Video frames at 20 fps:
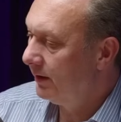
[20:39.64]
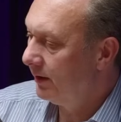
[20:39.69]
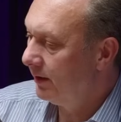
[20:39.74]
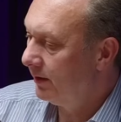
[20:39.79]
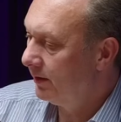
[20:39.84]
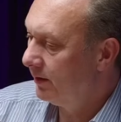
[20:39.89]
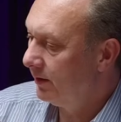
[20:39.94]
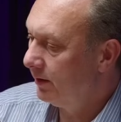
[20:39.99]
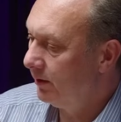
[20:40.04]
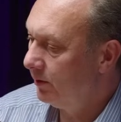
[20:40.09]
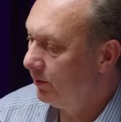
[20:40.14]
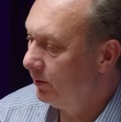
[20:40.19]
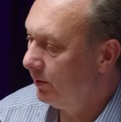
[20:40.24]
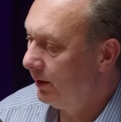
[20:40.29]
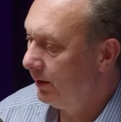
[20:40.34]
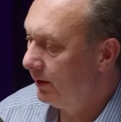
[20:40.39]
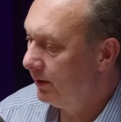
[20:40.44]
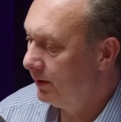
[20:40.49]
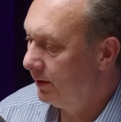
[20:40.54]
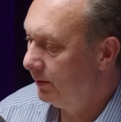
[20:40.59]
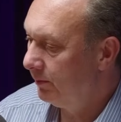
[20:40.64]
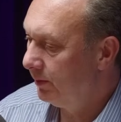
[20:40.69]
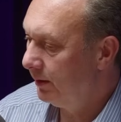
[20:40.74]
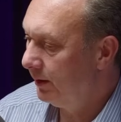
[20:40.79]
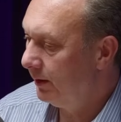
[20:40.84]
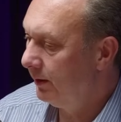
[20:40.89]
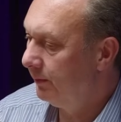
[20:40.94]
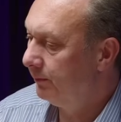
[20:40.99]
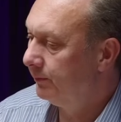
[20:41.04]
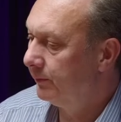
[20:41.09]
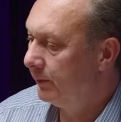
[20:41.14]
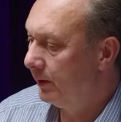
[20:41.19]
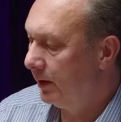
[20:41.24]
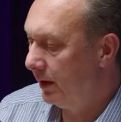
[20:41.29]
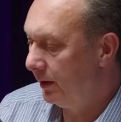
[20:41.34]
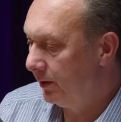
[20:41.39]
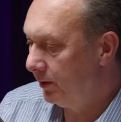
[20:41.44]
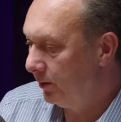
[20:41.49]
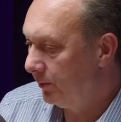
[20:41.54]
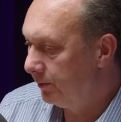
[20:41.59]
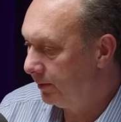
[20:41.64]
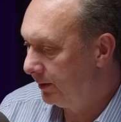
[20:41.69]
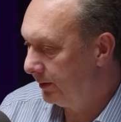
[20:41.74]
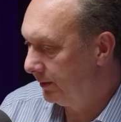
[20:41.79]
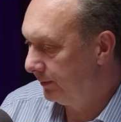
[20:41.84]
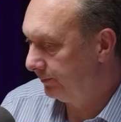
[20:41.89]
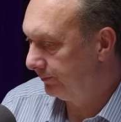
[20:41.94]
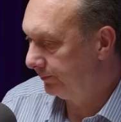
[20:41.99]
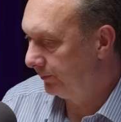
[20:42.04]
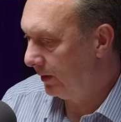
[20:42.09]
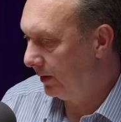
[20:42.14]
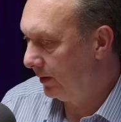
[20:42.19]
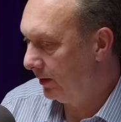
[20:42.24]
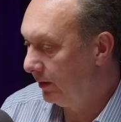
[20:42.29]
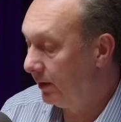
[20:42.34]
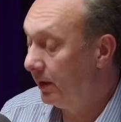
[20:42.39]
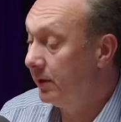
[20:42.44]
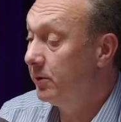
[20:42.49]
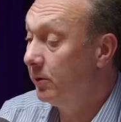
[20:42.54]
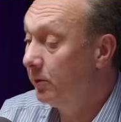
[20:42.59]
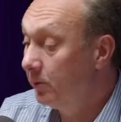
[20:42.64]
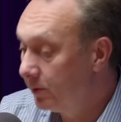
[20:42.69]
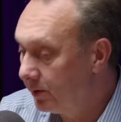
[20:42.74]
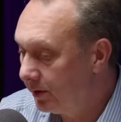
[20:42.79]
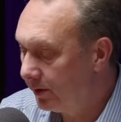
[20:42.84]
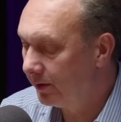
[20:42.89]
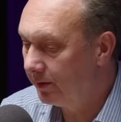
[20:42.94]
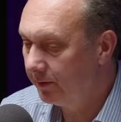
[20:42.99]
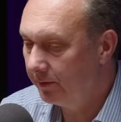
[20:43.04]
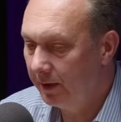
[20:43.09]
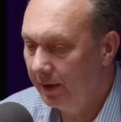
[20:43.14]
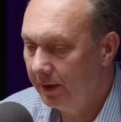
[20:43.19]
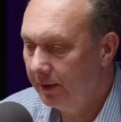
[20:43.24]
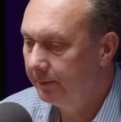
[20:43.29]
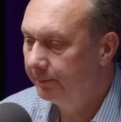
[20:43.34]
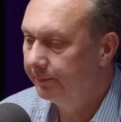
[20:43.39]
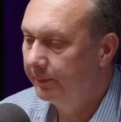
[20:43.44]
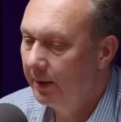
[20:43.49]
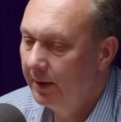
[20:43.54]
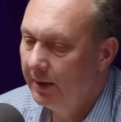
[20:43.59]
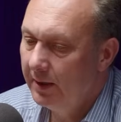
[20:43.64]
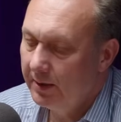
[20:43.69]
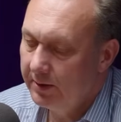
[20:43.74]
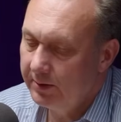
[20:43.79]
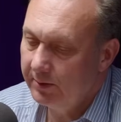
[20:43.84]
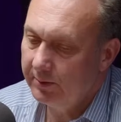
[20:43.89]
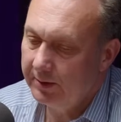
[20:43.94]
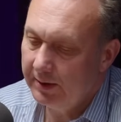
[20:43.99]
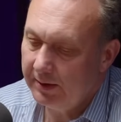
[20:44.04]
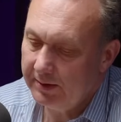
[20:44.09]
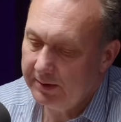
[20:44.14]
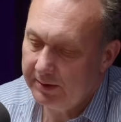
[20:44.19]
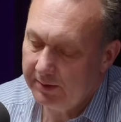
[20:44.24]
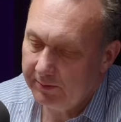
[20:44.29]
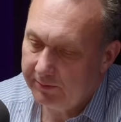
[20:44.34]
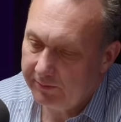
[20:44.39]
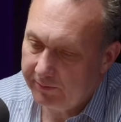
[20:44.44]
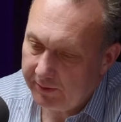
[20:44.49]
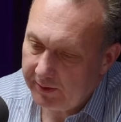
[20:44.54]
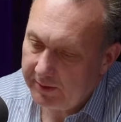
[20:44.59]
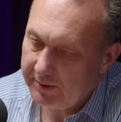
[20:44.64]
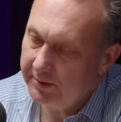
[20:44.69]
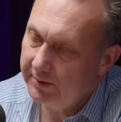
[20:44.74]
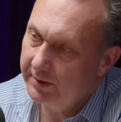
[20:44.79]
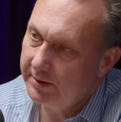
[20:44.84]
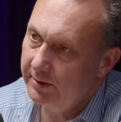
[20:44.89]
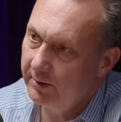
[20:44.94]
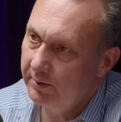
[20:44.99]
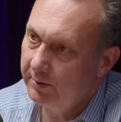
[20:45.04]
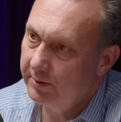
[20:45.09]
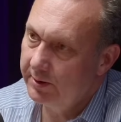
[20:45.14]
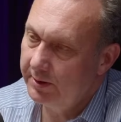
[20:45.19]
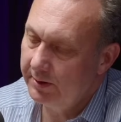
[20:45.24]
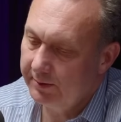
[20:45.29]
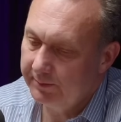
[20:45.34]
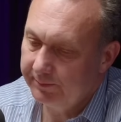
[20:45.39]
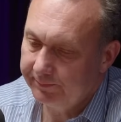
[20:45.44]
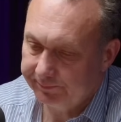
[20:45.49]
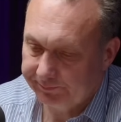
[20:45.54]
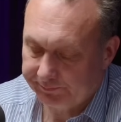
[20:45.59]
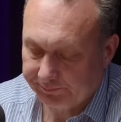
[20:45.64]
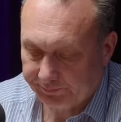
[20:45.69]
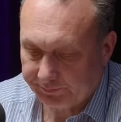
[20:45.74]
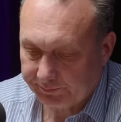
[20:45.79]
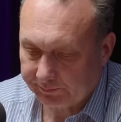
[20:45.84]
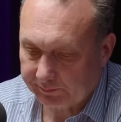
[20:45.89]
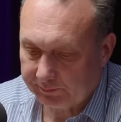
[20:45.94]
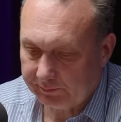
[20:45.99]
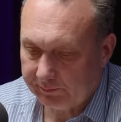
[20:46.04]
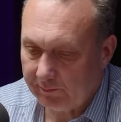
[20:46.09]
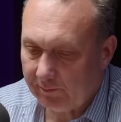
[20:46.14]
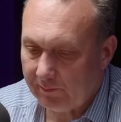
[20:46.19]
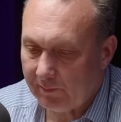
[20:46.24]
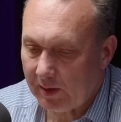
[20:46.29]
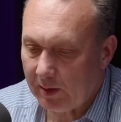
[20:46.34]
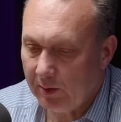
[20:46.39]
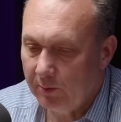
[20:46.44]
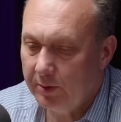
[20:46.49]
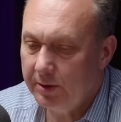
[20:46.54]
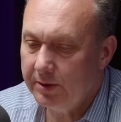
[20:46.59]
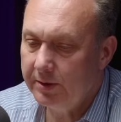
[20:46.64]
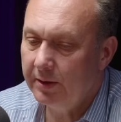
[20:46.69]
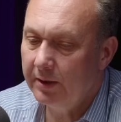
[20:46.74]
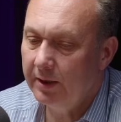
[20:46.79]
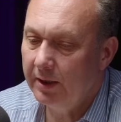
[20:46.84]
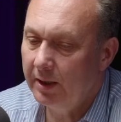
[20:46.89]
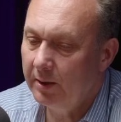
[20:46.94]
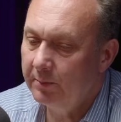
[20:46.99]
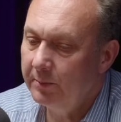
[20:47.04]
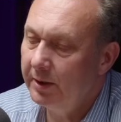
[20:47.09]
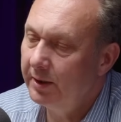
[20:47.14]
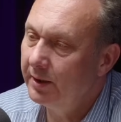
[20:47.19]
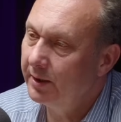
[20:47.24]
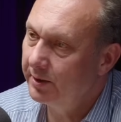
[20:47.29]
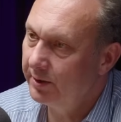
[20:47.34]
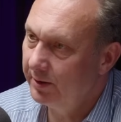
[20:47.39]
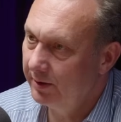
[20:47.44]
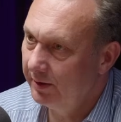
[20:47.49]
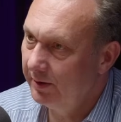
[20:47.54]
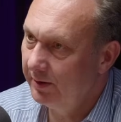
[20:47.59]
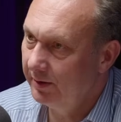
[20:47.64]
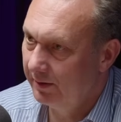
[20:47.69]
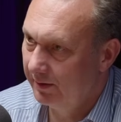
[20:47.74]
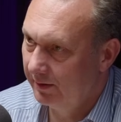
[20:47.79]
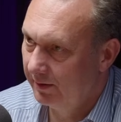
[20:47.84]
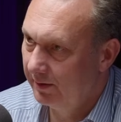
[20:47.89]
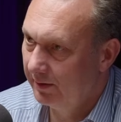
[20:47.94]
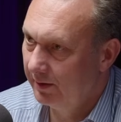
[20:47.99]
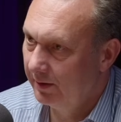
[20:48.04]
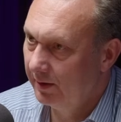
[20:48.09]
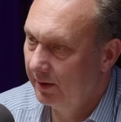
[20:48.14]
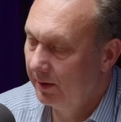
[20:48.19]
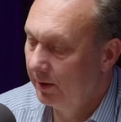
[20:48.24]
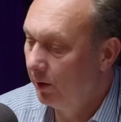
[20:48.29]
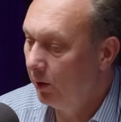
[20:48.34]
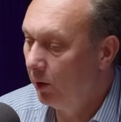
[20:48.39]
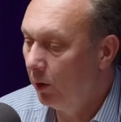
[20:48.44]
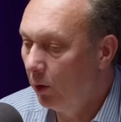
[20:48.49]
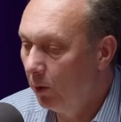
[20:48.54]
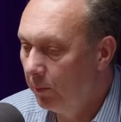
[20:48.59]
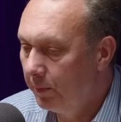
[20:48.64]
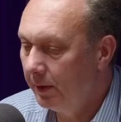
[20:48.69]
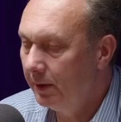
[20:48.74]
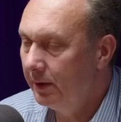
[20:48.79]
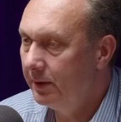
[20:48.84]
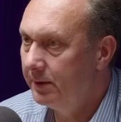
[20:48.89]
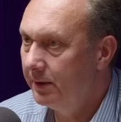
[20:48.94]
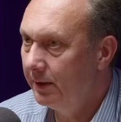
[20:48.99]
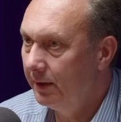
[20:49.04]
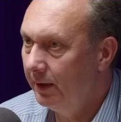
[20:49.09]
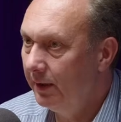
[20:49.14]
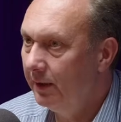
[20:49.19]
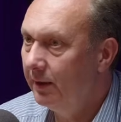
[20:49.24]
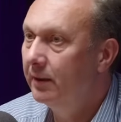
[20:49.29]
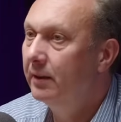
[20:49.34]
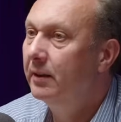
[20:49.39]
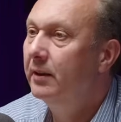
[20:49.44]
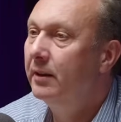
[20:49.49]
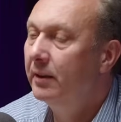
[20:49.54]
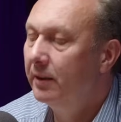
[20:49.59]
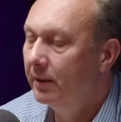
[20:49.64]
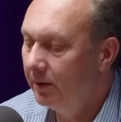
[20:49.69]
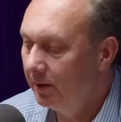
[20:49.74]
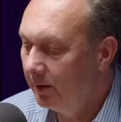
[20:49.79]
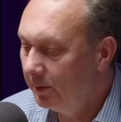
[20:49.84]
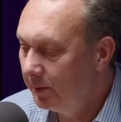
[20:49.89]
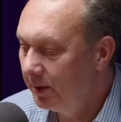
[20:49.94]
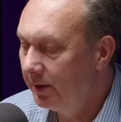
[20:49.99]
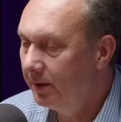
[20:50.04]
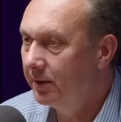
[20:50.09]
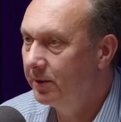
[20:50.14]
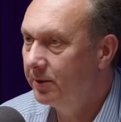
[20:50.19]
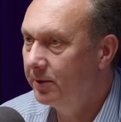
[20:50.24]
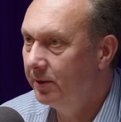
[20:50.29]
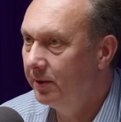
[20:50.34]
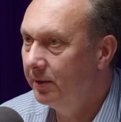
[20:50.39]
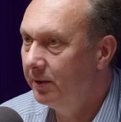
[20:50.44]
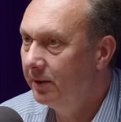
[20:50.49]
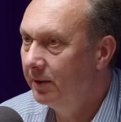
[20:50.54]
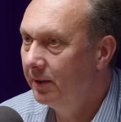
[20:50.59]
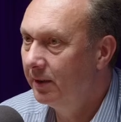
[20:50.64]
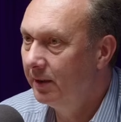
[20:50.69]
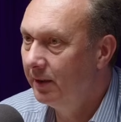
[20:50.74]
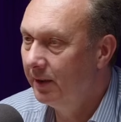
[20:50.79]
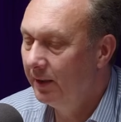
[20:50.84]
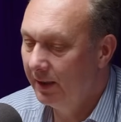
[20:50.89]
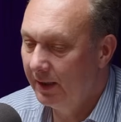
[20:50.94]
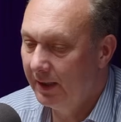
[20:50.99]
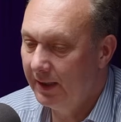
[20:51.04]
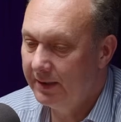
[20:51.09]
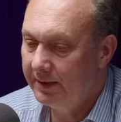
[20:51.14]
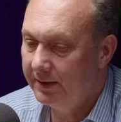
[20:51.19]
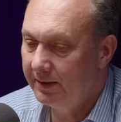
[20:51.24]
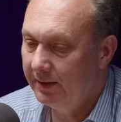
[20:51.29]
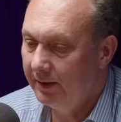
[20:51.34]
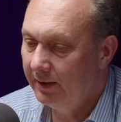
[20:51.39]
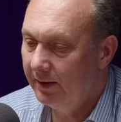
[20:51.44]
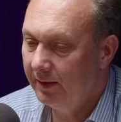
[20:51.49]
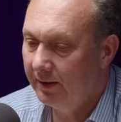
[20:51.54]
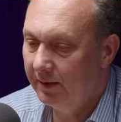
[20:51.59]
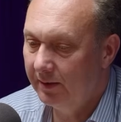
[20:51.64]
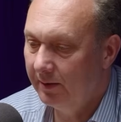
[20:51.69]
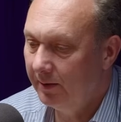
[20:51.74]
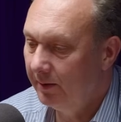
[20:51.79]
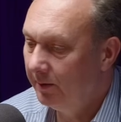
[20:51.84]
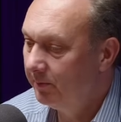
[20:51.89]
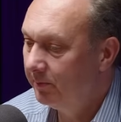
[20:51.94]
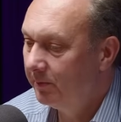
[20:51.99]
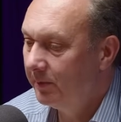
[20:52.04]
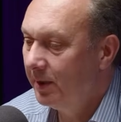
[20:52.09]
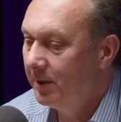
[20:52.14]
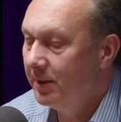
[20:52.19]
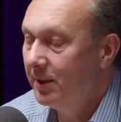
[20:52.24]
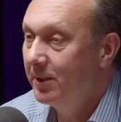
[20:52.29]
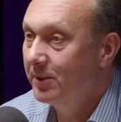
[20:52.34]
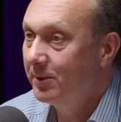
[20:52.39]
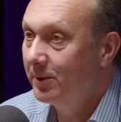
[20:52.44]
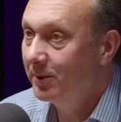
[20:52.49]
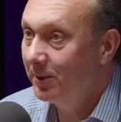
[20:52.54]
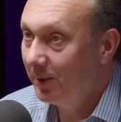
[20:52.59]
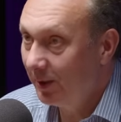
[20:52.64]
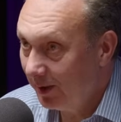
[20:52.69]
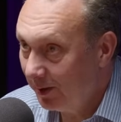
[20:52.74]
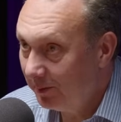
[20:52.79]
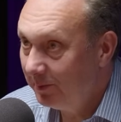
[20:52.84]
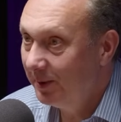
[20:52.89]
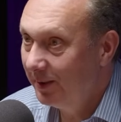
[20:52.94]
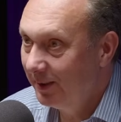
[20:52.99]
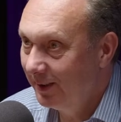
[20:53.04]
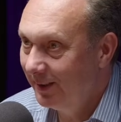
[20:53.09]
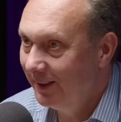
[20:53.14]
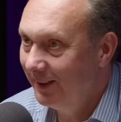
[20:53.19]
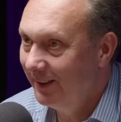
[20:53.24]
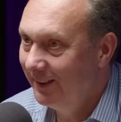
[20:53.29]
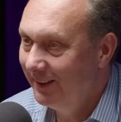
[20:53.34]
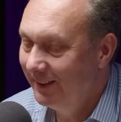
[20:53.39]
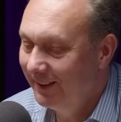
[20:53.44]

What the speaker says: under UN simply adopt the resolution, right? Yes. So there is a first resolution with the harm reduction, openly saying harm reduction as the term, yeah,